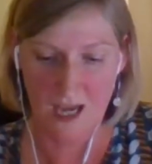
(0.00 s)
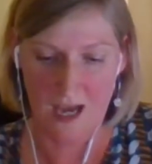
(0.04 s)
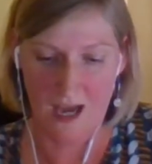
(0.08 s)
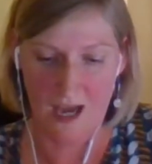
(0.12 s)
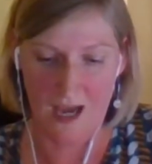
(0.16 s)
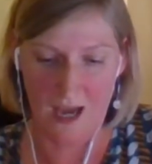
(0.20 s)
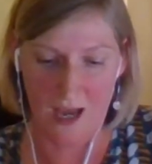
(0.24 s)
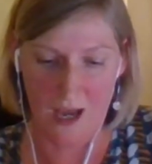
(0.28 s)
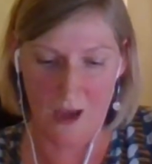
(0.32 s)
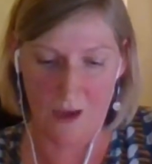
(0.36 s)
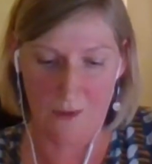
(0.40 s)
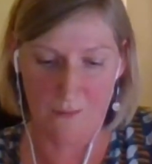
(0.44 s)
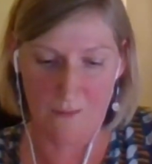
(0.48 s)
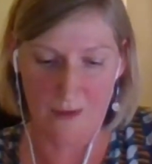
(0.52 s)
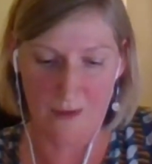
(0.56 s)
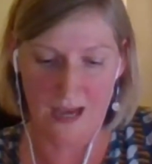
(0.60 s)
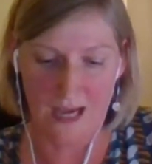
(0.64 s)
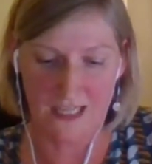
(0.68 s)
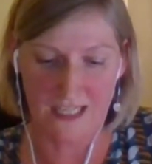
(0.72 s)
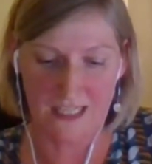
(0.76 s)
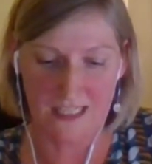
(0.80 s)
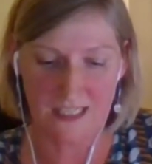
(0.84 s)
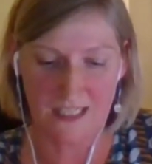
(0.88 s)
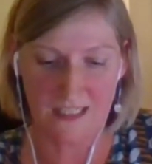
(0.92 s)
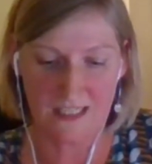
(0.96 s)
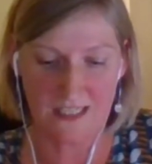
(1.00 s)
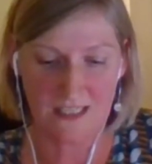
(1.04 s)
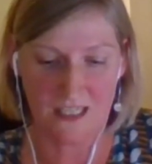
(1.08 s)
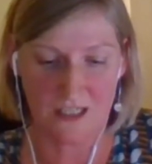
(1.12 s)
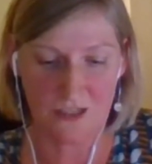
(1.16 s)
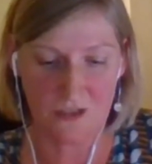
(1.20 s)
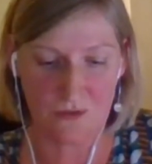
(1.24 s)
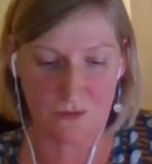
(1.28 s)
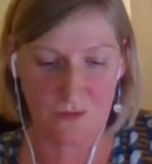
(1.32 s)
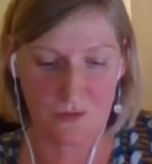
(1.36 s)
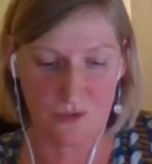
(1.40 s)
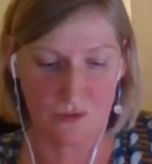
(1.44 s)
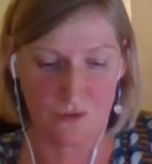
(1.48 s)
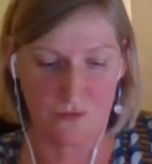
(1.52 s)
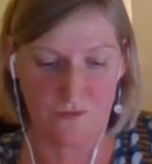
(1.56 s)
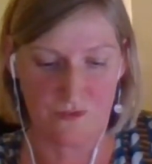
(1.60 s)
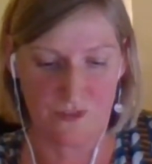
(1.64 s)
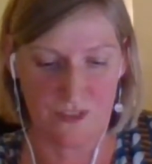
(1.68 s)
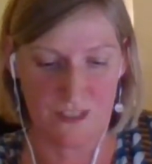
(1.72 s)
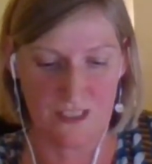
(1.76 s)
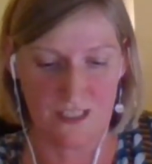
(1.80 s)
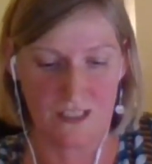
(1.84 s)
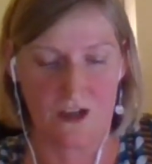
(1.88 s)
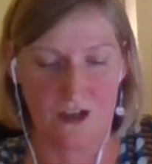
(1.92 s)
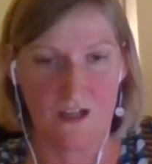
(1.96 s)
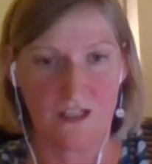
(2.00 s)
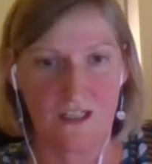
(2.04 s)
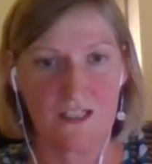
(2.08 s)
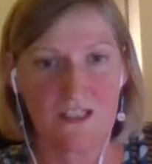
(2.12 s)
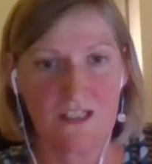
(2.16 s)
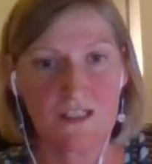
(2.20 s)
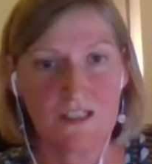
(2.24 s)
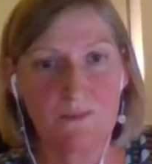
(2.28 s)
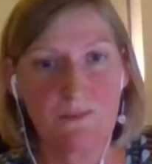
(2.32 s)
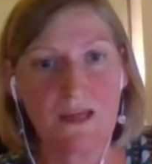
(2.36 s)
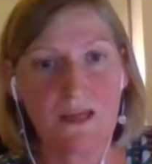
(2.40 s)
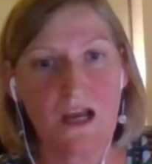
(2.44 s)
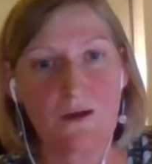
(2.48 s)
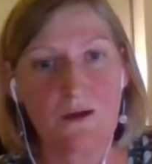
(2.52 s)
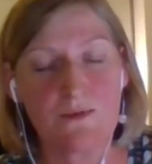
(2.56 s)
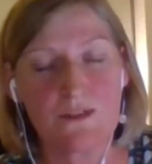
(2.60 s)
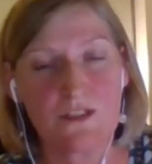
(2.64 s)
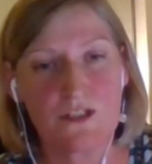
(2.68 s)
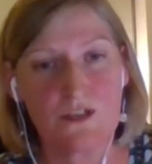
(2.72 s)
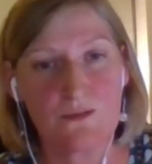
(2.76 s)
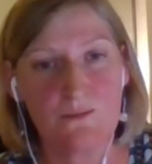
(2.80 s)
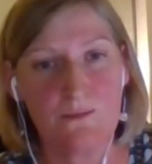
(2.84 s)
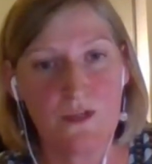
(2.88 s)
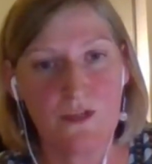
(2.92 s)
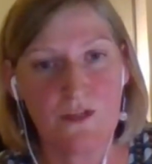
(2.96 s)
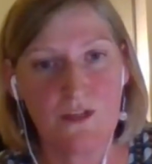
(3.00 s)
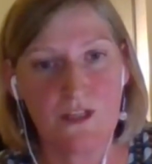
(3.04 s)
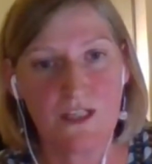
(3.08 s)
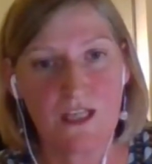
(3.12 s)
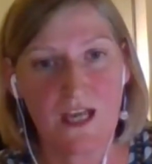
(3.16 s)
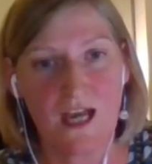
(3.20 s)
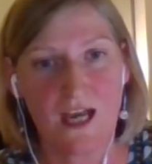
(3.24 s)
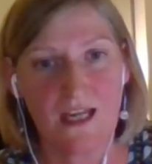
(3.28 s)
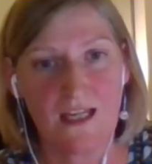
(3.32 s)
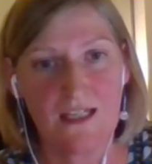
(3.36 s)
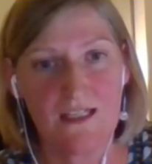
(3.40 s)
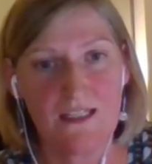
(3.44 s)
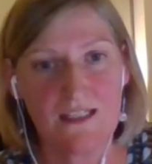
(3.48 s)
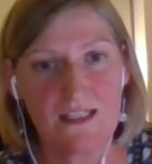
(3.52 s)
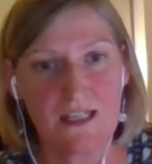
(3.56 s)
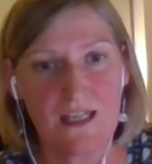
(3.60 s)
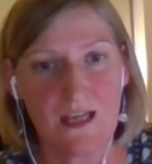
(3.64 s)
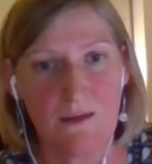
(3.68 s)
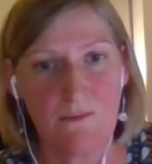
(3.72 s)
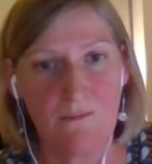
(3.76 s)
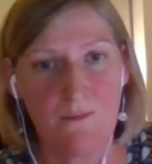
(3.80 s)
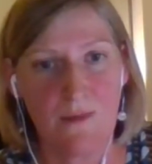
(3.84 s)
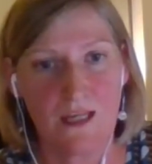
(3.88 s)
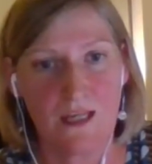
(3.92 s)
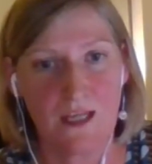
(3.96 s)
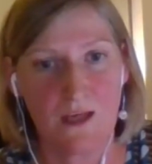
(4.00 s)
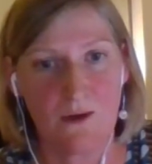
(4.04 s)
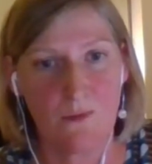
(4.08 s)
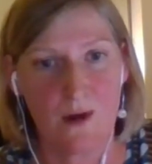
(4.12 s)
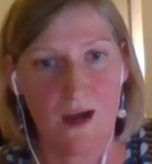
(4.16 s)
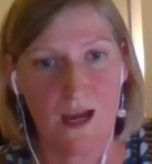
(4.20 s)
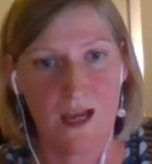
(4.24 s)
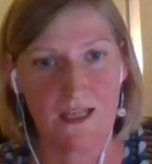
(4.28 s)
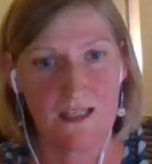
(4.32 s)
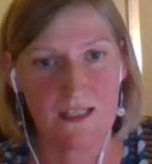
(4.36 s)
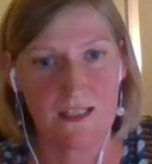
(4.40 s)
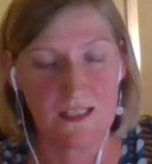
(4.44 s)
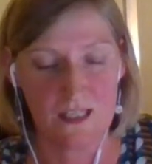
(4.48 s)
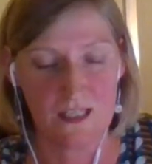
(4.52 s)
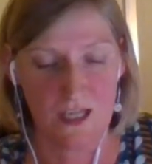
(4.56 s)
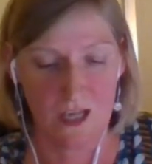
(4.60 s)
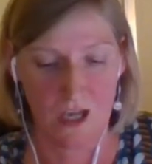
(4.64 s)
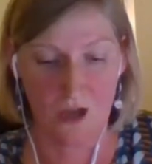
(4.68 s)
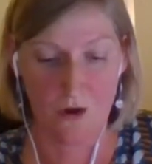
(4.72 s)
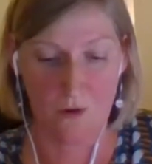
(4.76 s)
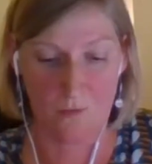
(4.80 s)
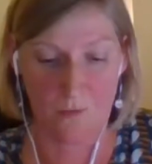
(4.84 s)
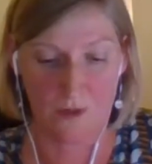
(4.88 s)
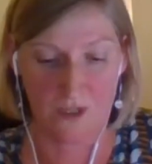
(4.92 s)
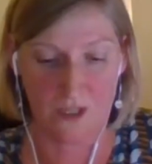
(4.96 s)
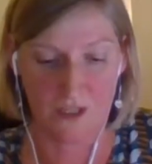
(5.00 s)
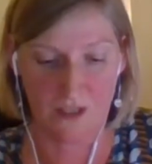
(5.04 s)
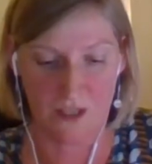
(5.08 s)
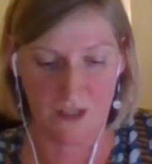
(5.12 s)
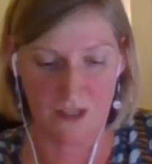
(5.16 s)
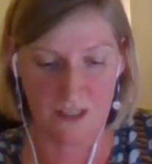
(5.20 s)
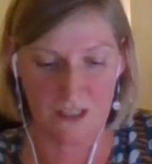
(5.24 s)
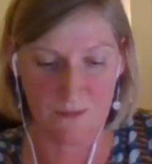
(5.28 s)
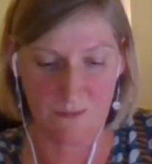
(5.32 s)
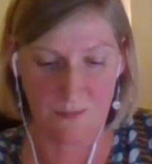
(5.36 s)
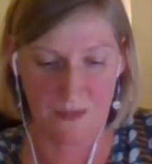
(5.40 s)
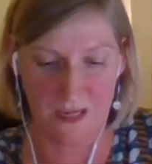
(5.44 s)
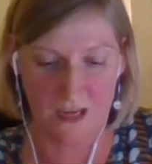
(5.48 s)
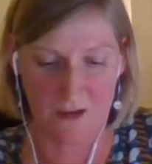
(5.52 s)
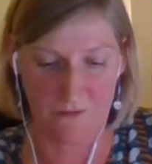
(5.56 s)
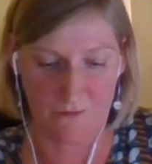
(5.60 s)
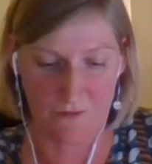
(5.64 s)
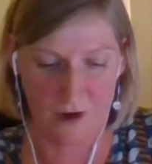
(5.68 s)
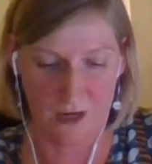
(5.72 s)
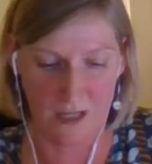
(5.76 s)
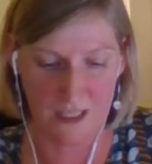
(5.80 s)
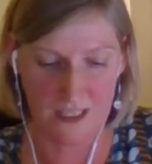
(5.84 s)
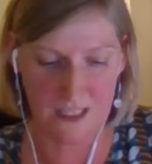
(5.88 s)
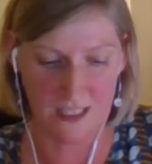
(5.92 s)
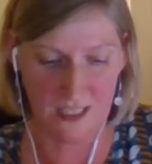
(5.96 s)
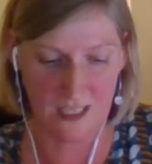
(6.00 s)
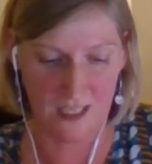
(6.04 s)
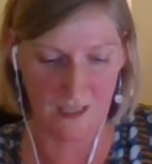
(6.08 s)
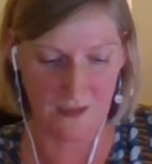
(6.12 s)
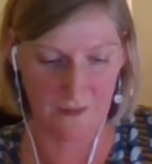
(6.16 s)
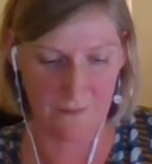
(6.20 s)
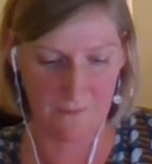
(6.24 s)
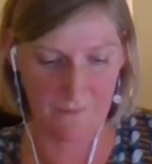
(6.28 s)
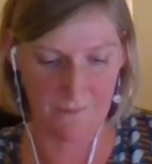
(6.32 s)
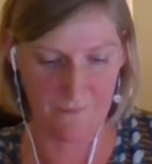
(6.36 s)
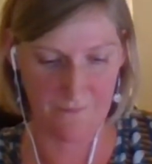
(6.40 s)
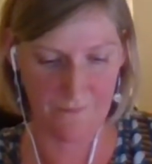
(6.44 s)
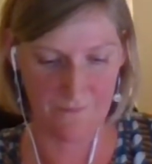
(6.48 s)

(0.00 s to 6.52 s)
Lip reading: and it's an essential tool for designer to be able to communicate in many ways, one of those being writing.